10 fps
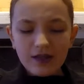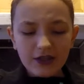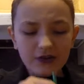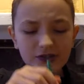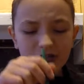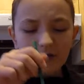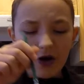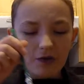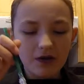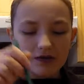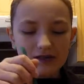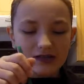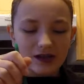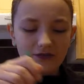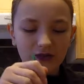Well, the crystal ball one
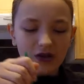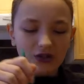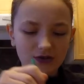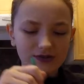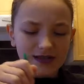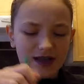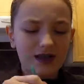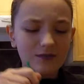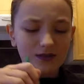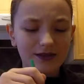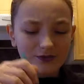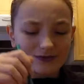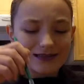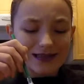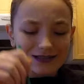is definitely a close second, but
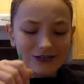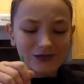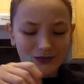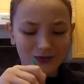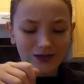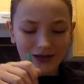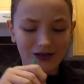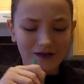this one tastes really